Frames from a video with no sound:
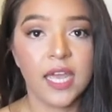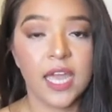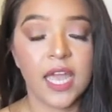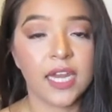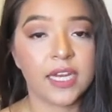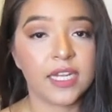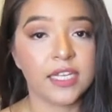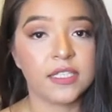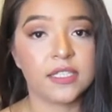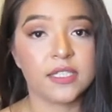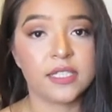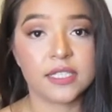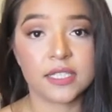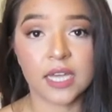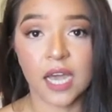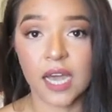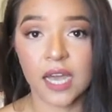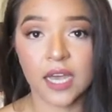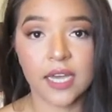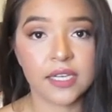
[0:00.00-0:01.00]
Any
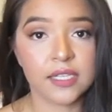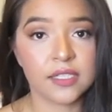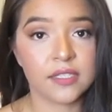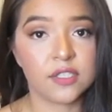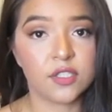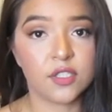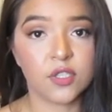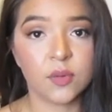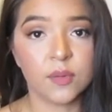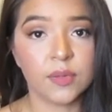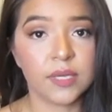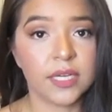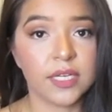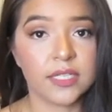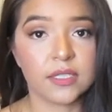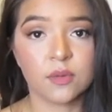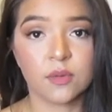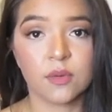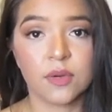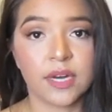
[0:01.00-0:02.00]
size tube it
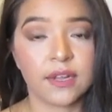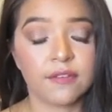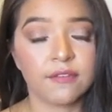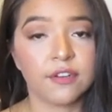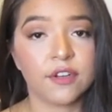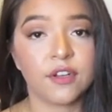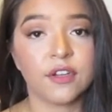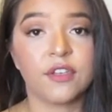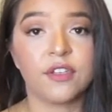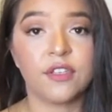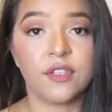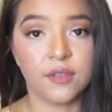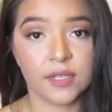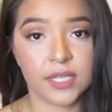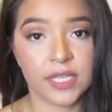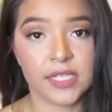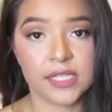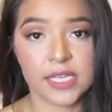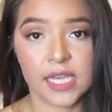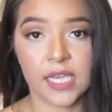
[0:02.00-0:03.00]
is or whatever, you
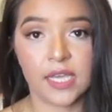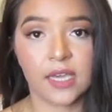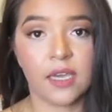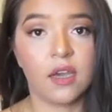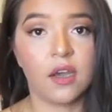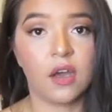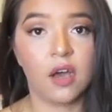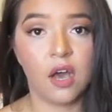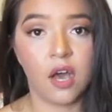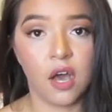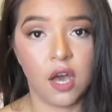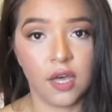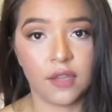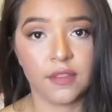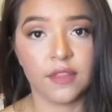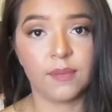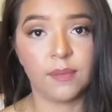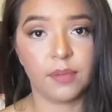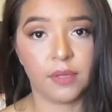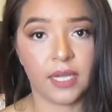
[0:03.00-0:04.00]
can take it
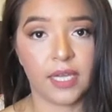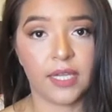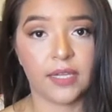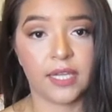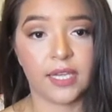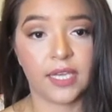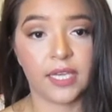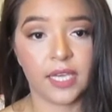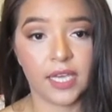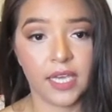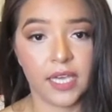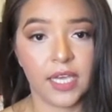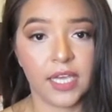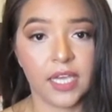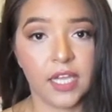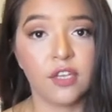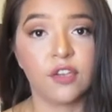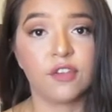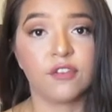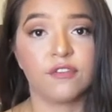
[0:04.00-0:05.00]
on the plane. Like
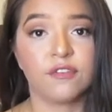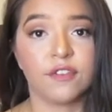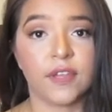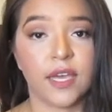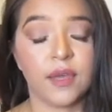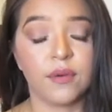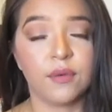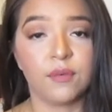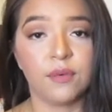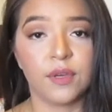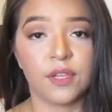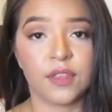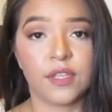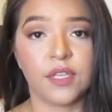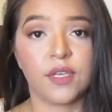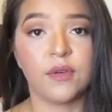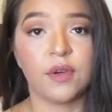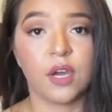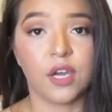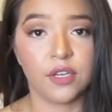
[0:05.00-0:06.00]
in your flight with
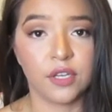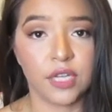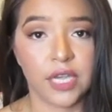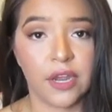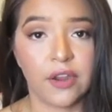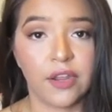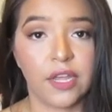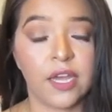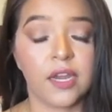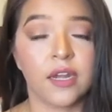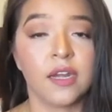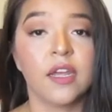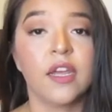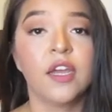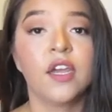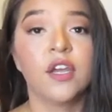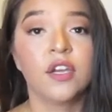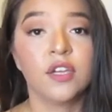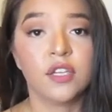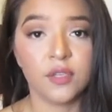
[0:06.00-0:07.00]
you on your carry-on,
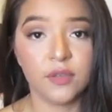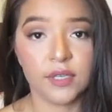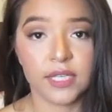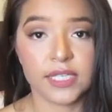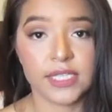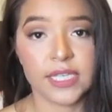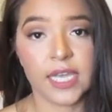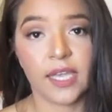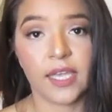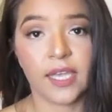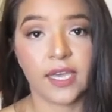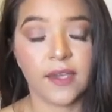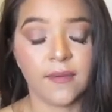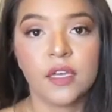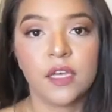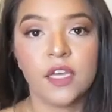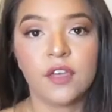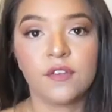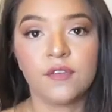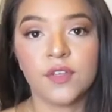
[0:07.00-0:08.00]
you can take it.
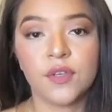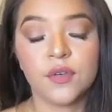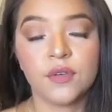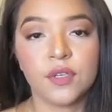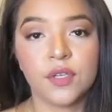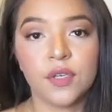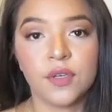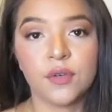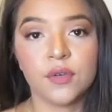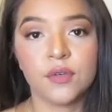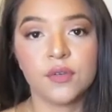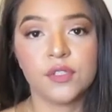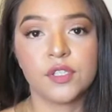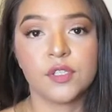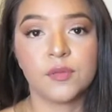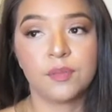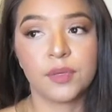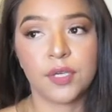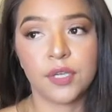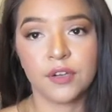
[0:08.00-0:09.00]
If you
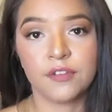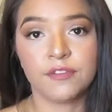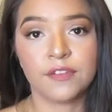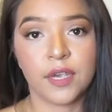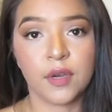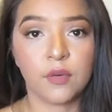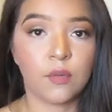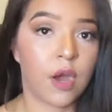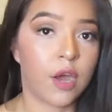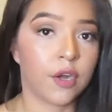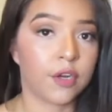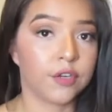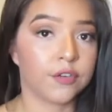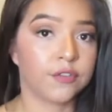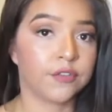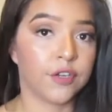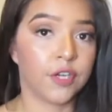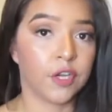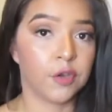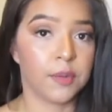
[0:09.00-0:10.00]
use purified water
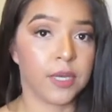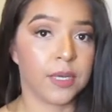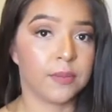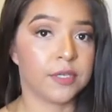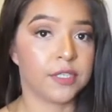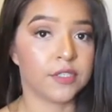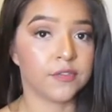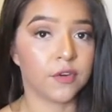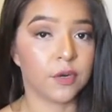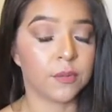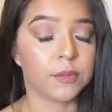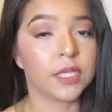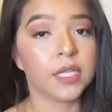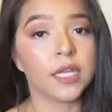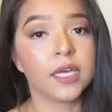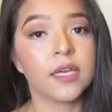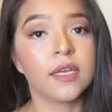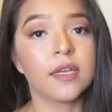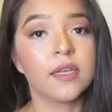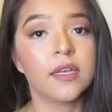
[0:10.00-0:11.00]
for your baby's
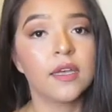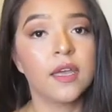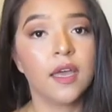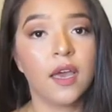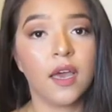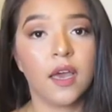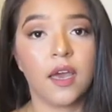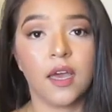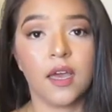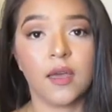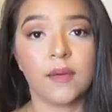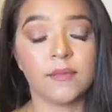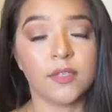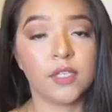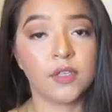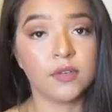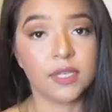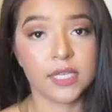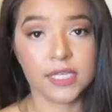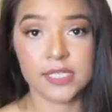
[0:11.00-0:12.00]
formula,
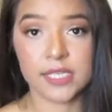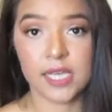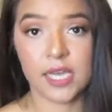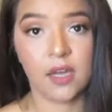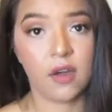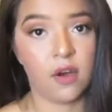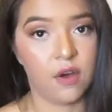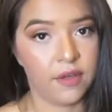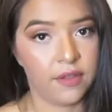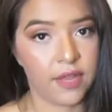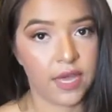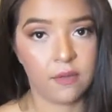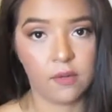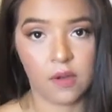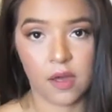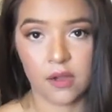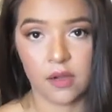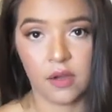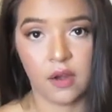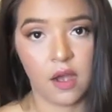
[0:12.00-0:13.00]
you can take all that
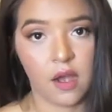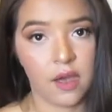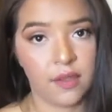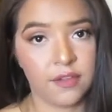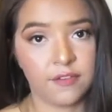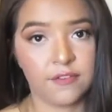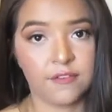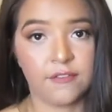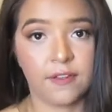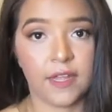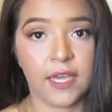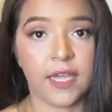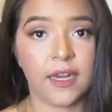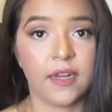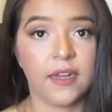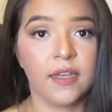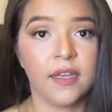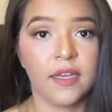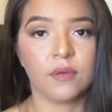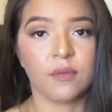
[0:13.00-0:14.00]
water on the
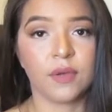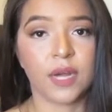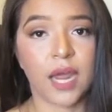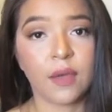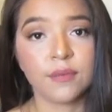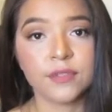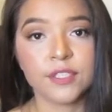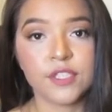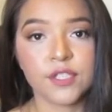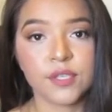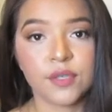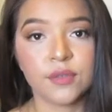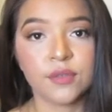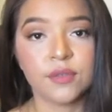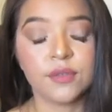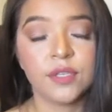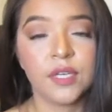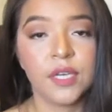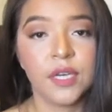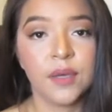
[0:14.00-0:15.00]
flight. What I would
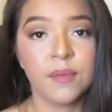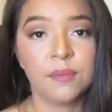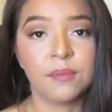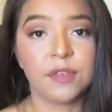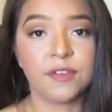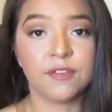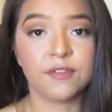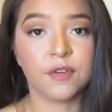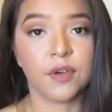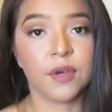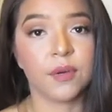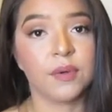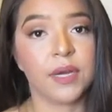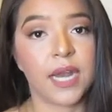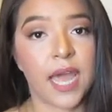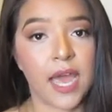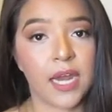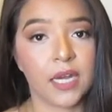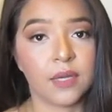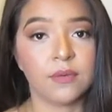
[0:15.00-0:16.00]
do before, when
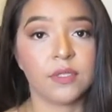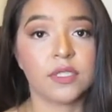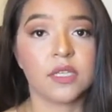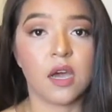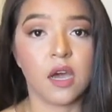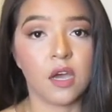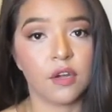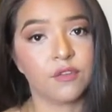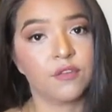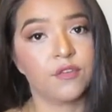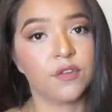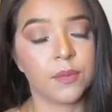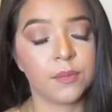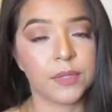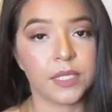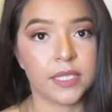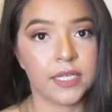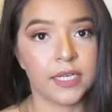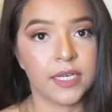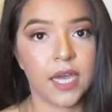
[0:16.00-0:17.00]
Addie was on
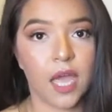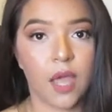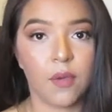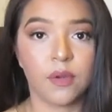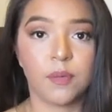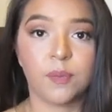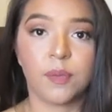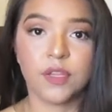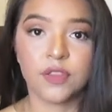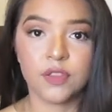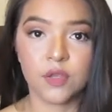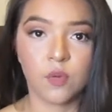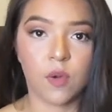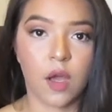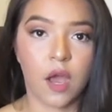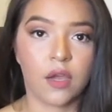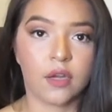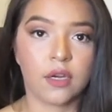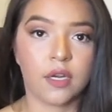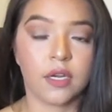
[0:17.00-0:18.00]
formula, I would put the
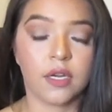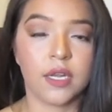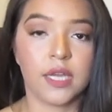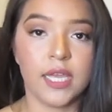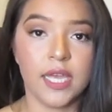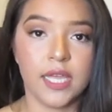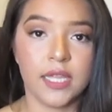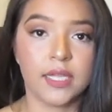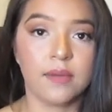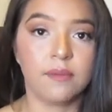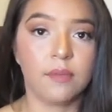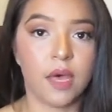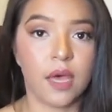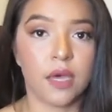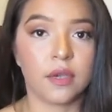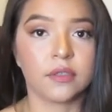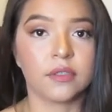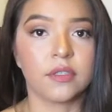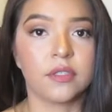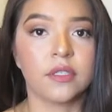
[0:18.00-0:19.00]
water in the
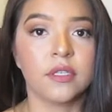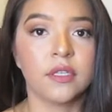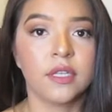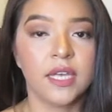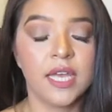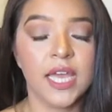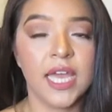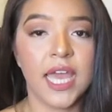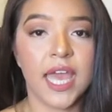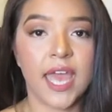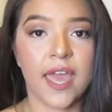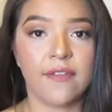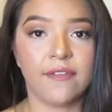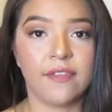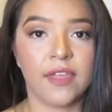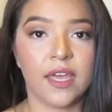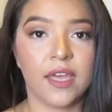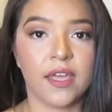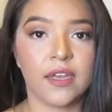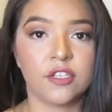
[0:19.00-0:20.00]
bottle and
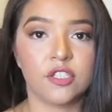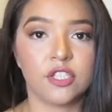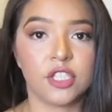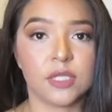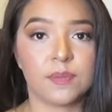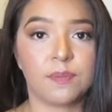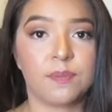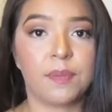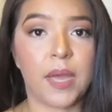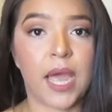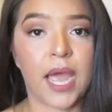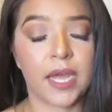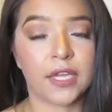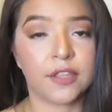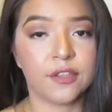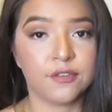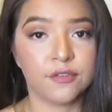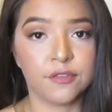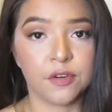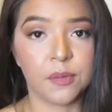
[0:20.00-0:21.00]
then just
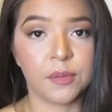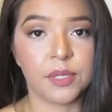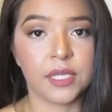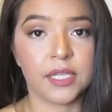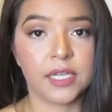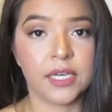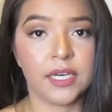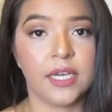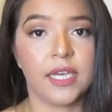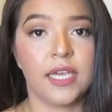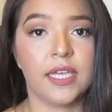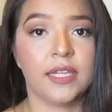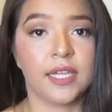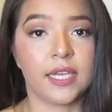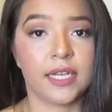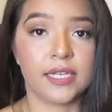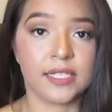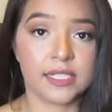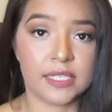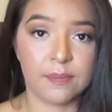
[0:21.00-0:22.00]
pack the formula in
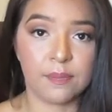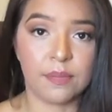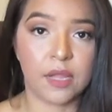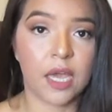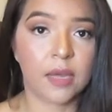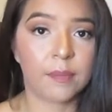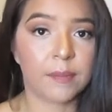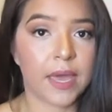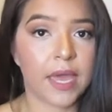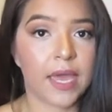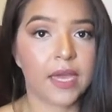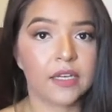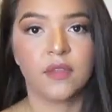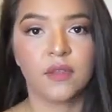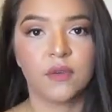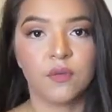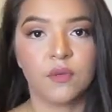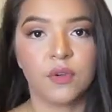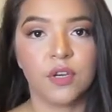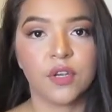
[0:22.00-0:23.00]
like a Ziploc bag.
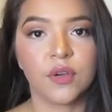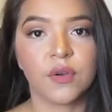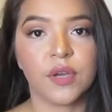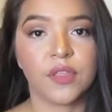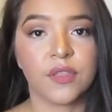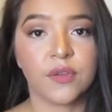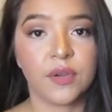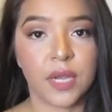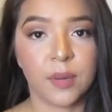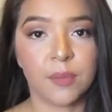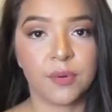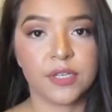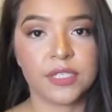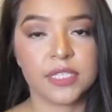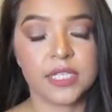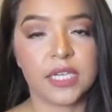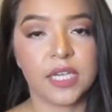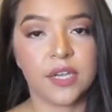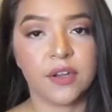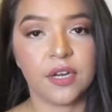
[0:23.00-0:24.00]
When you're going through airport
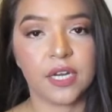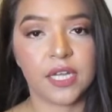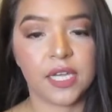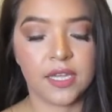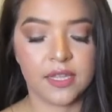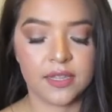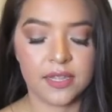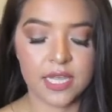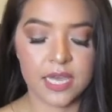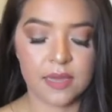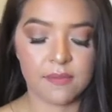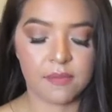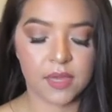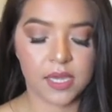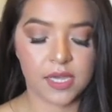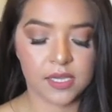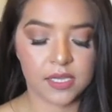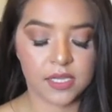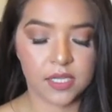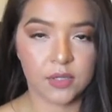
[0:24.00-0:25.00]
security, they
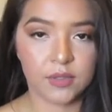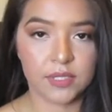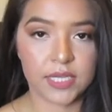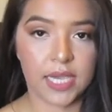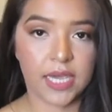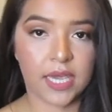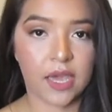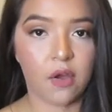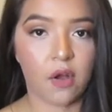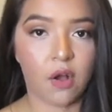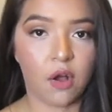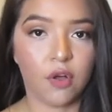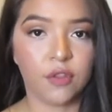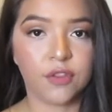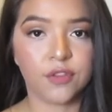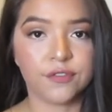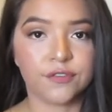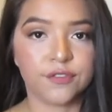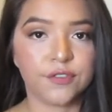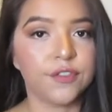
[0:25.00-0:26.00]
make you take out all
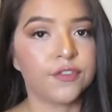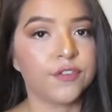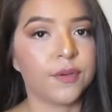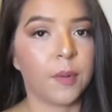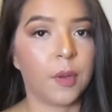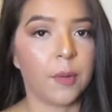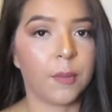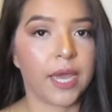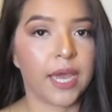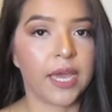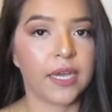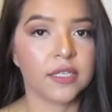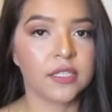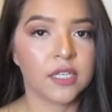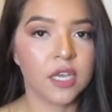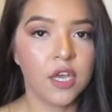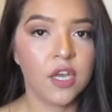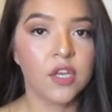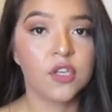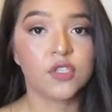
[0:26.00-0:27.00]
the food from your bags.
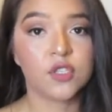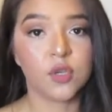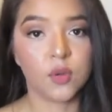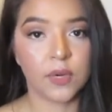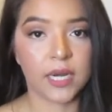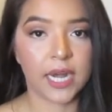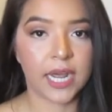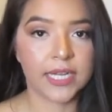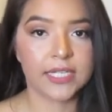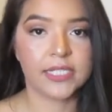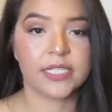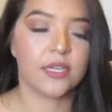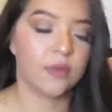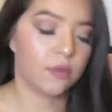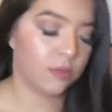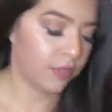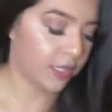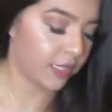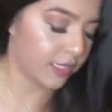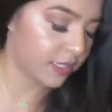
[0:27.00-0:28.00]
So what I
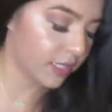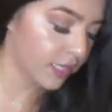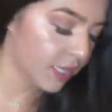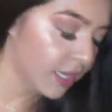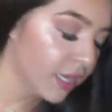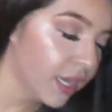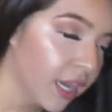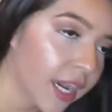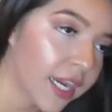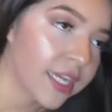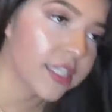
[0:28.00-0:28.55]
did was I